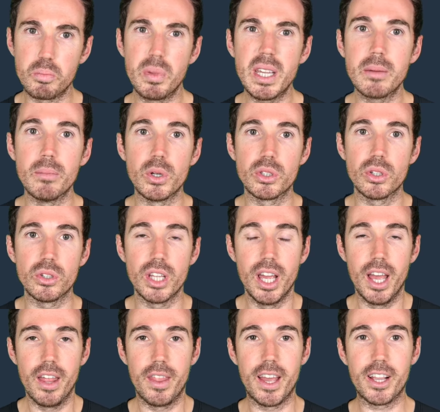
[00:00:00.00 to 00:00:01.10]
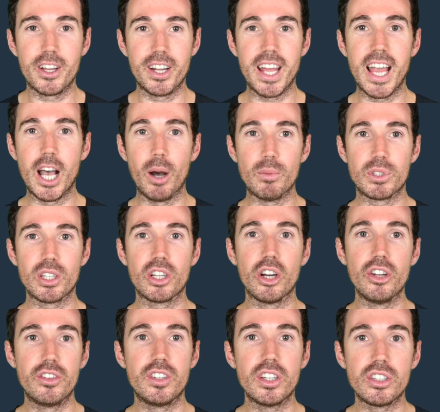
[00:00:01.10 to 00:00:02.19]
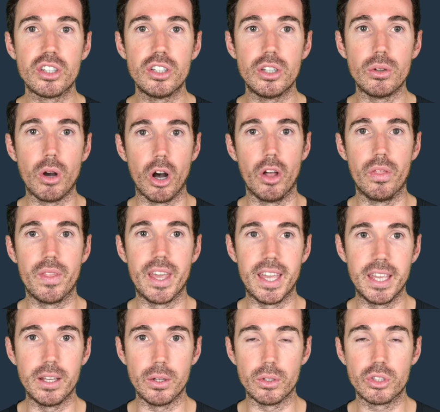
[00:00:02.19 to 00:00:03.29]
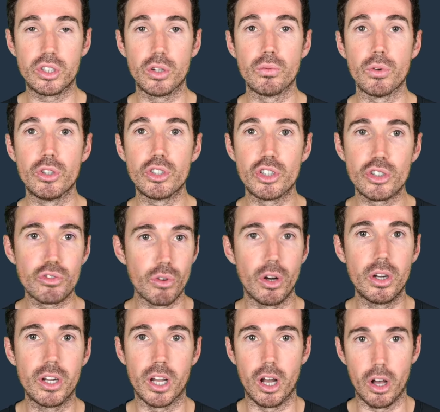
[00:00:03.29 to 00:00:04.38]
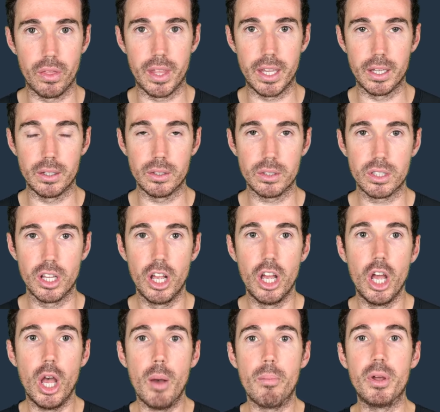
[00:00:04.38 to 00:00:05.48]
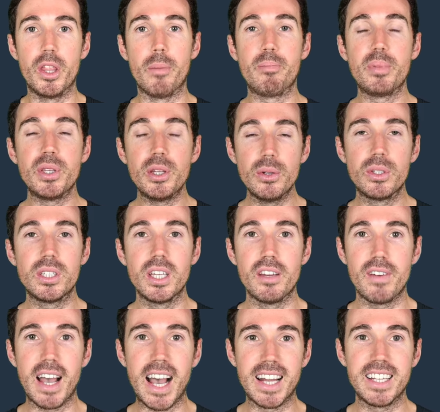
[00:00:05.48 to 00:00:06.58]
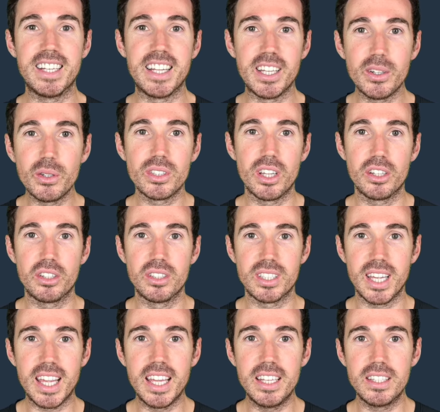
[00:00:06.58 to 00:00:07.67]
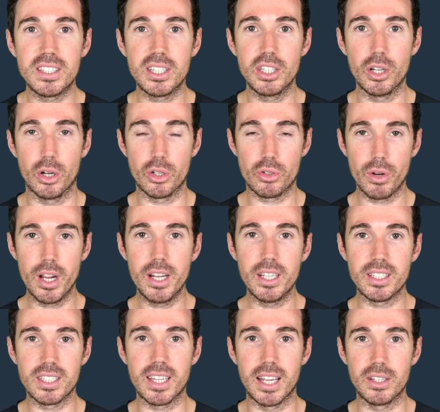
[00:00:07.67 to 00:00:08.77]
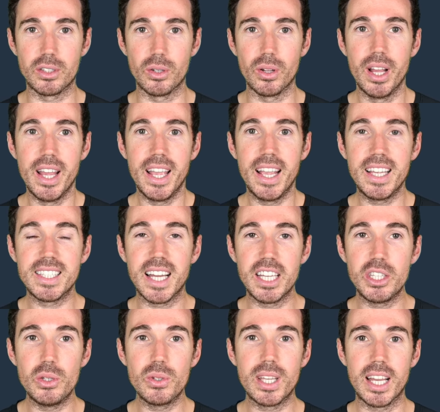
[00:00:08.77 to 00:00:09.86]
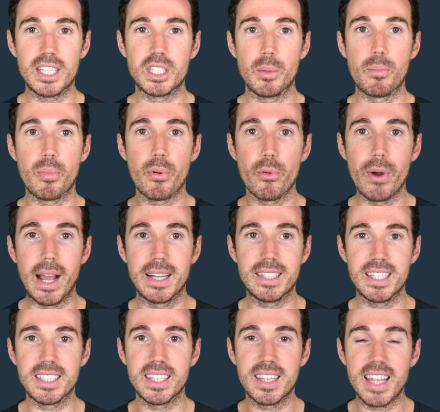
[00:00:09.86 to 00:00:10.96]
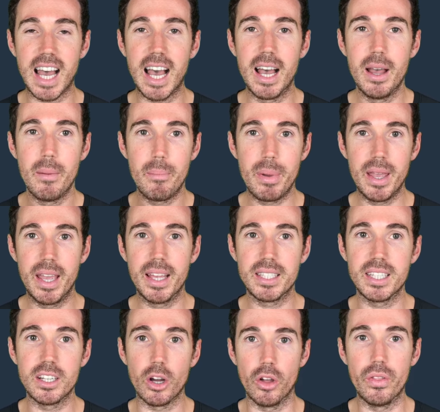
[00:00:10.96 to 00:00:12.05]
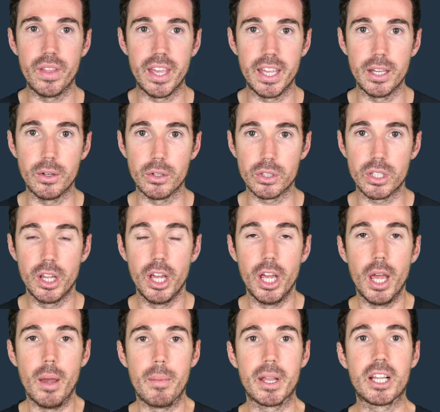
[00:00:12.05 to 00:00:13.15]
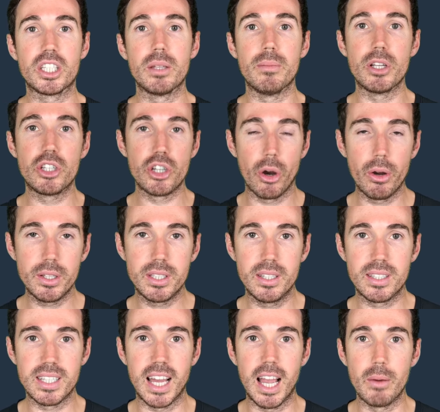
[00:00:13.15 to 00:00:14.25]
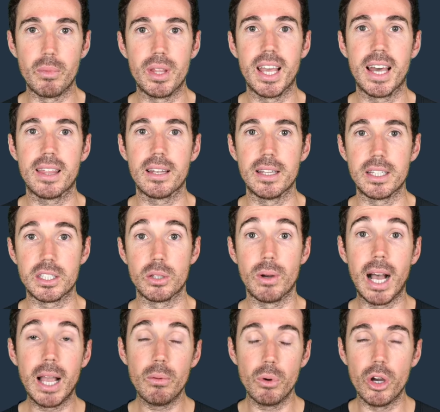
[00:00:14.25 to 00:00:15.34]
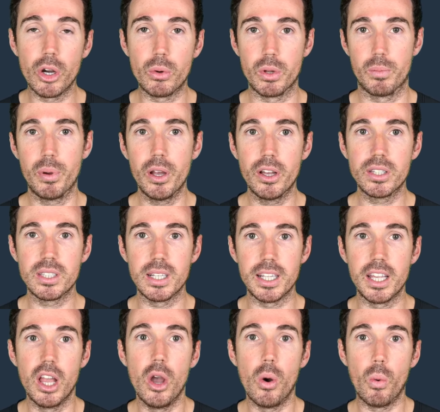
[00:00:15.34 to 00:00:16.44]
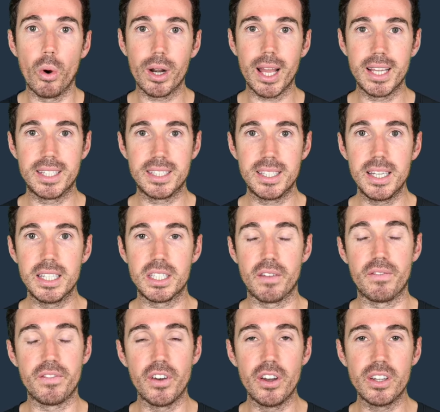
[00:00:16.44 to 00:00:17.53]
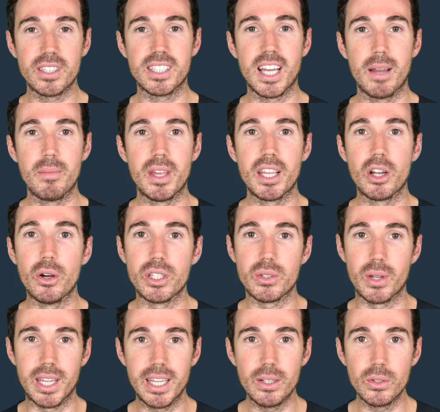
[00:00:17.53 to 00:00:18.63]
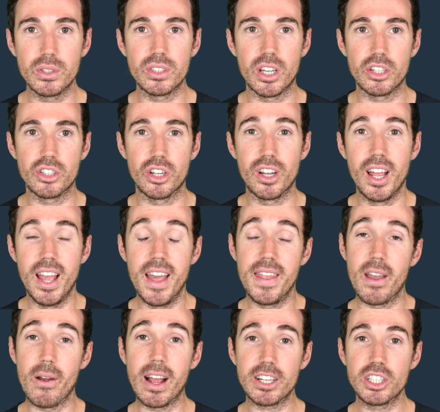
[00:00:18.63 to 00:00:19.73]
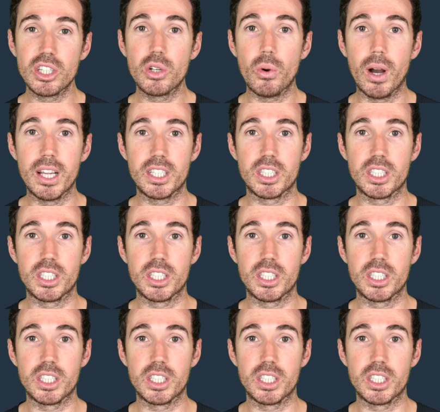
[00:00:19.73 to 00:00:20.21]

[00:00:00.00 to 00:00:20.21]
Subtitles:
big muscles that are going to help to condition you on the hills to run stronger on the hills. But the beauty of adding hill sessions into your training schedule is that you get to practice that pacing on the hills. Because the majority of time with the athletes who I work with personally, what I see is the first time they go into a hill session, they're actually quite